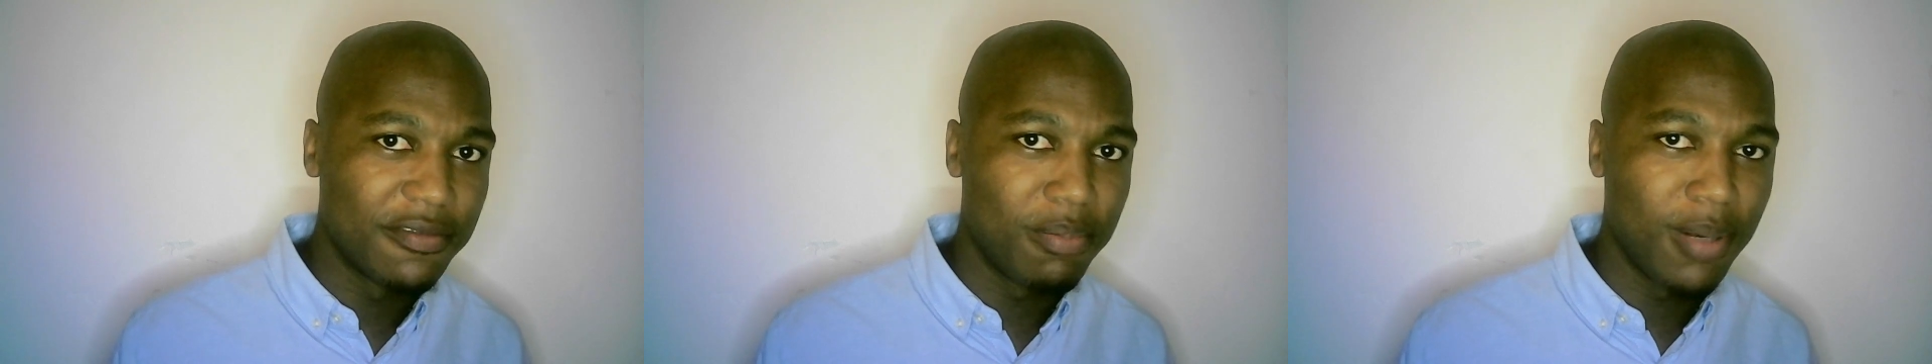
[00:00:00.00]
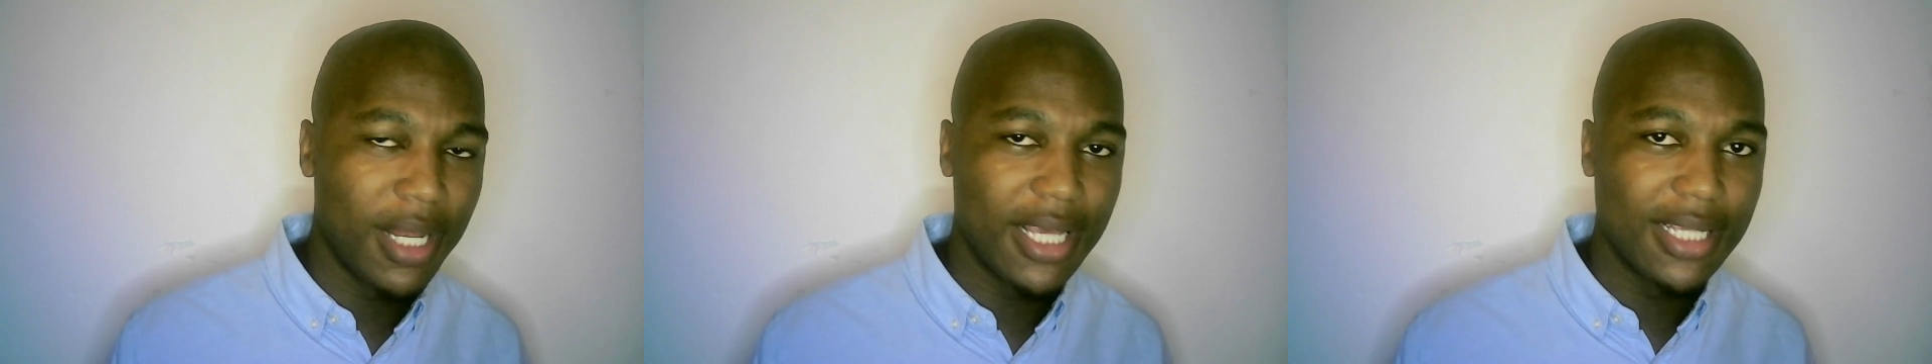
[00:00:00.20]

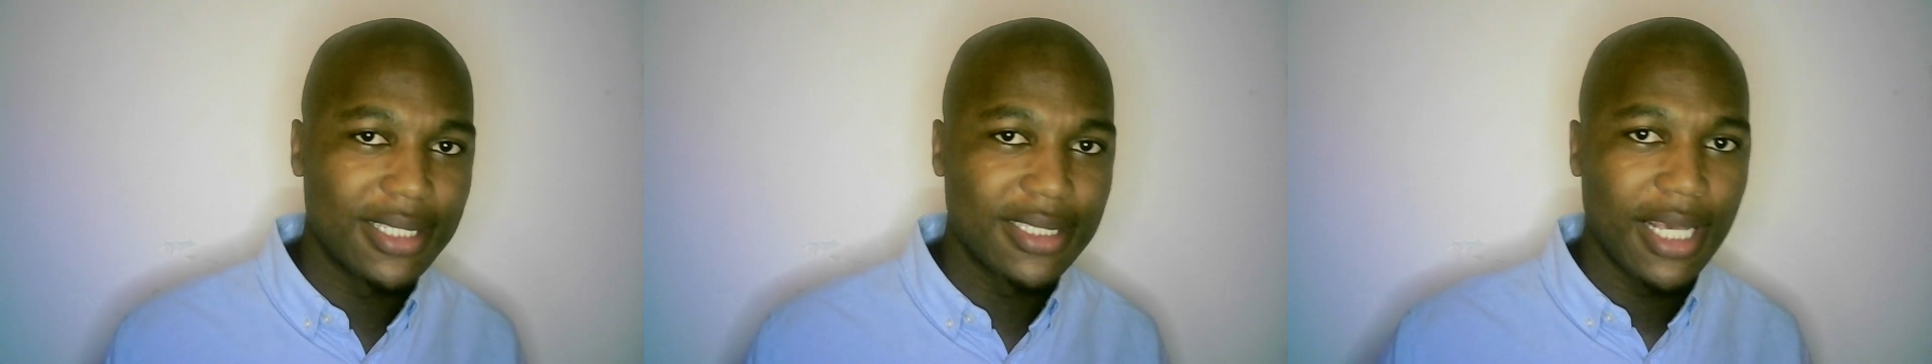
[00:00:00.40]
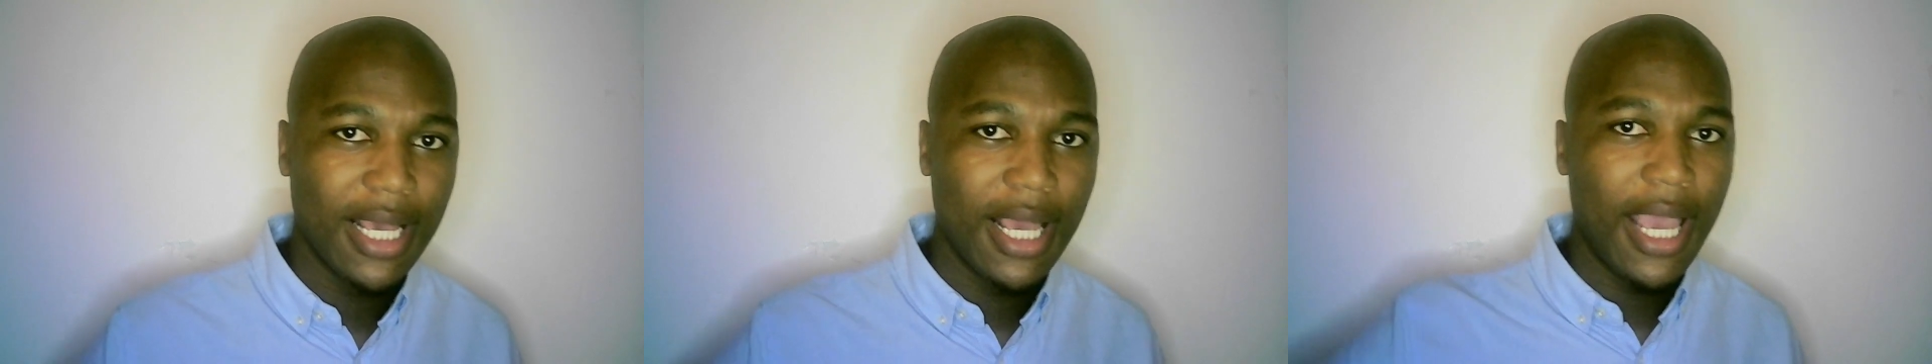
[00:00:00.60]
players
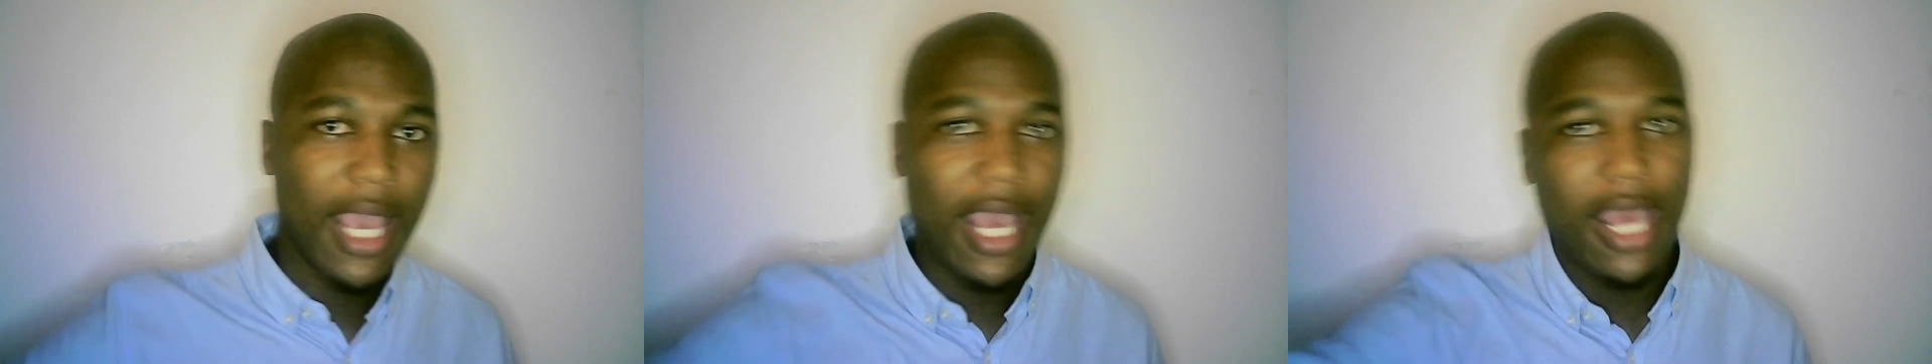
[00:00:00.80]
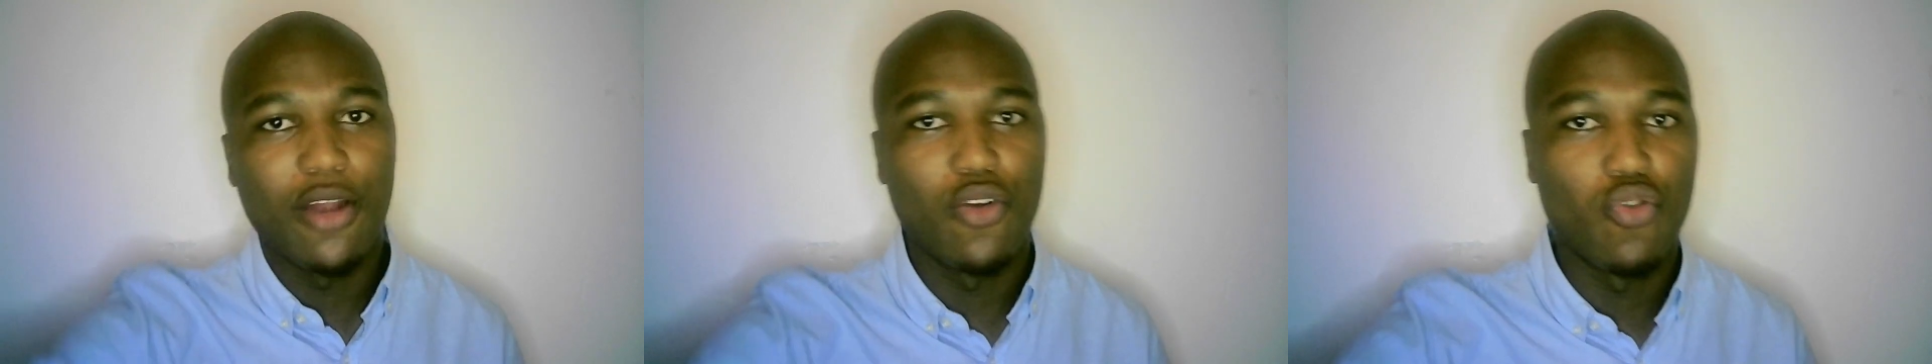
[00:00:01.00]

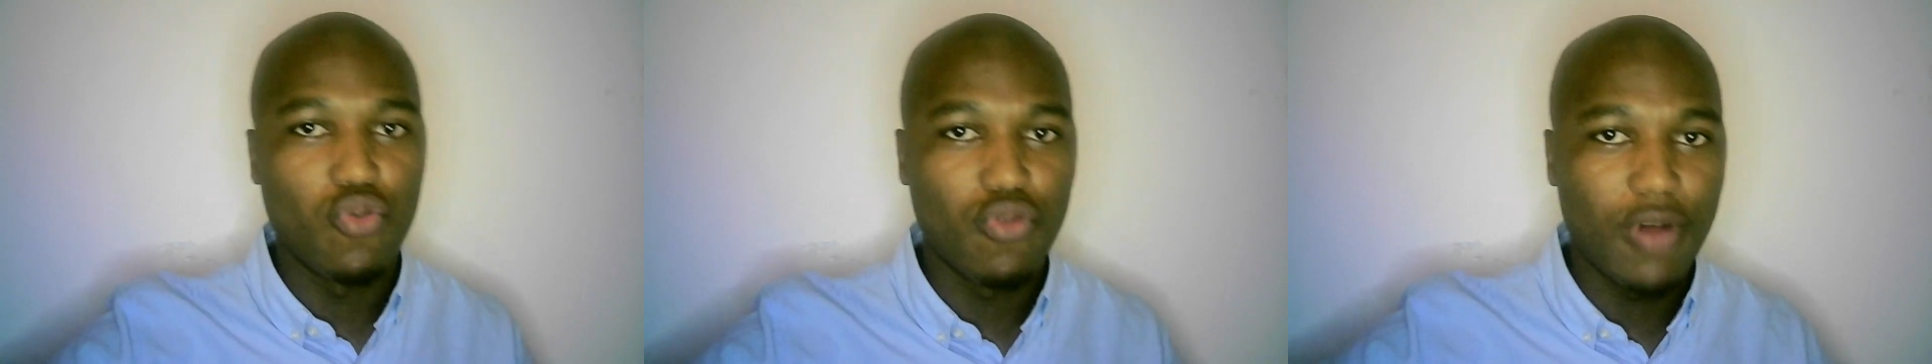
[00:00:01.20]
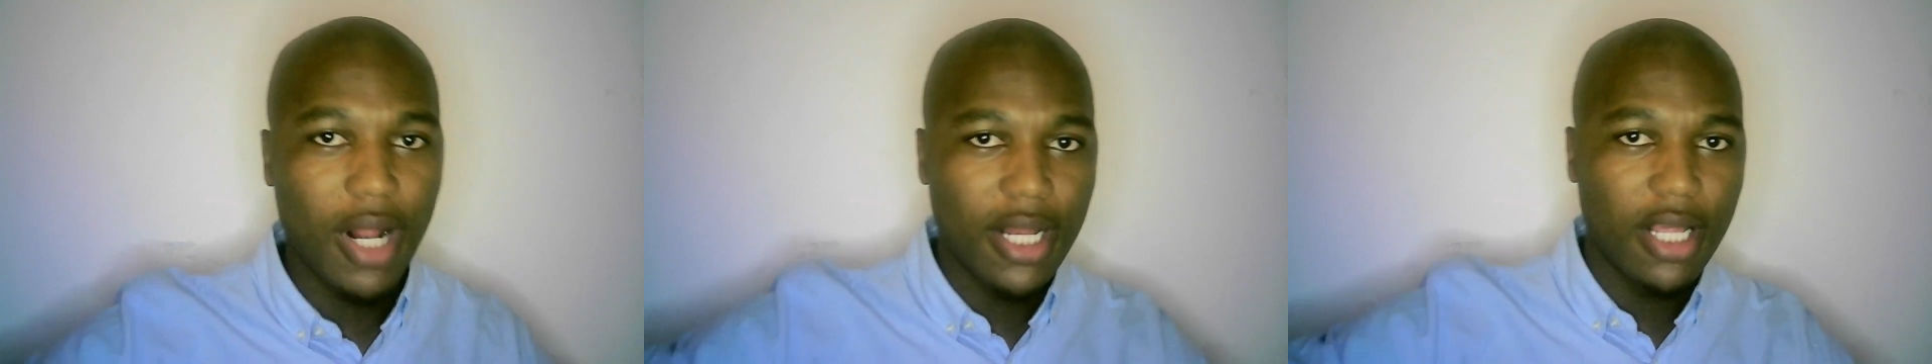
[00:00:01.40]
and
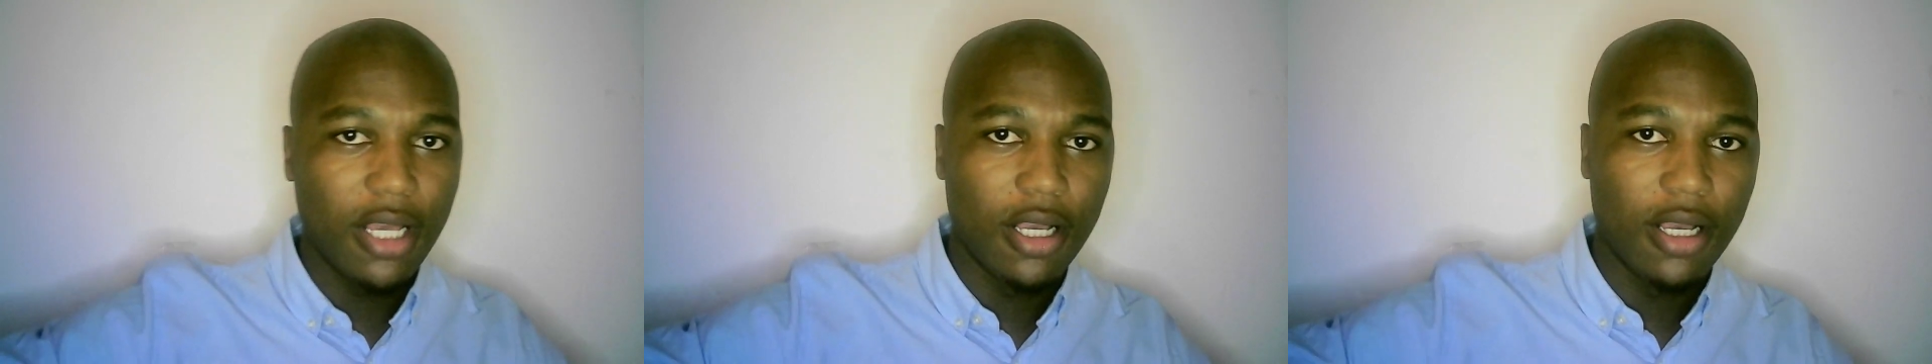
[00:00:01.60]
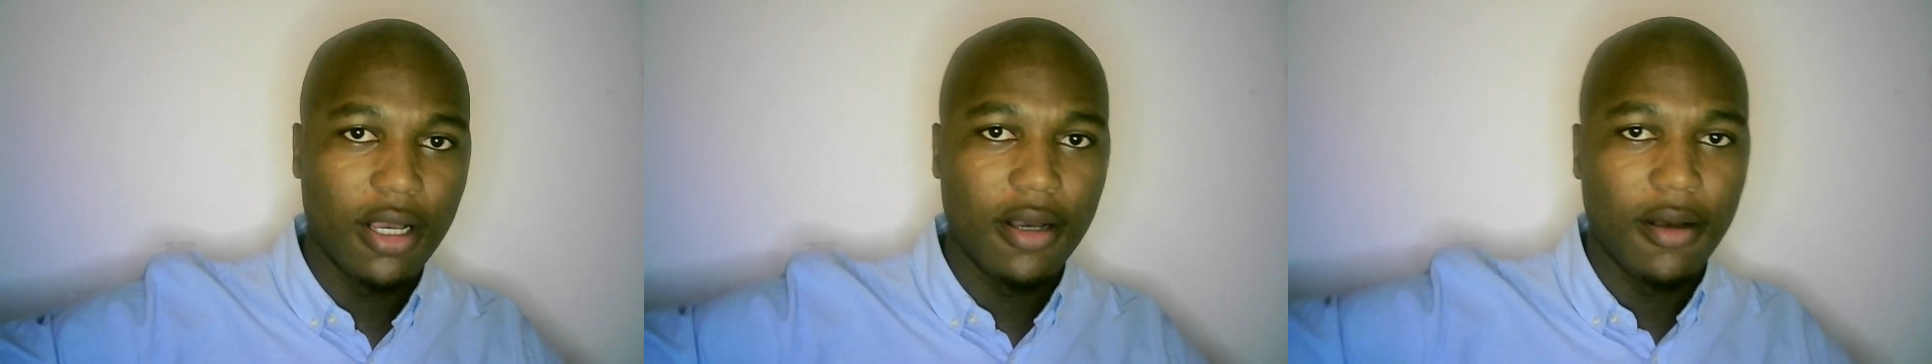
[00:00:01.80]
running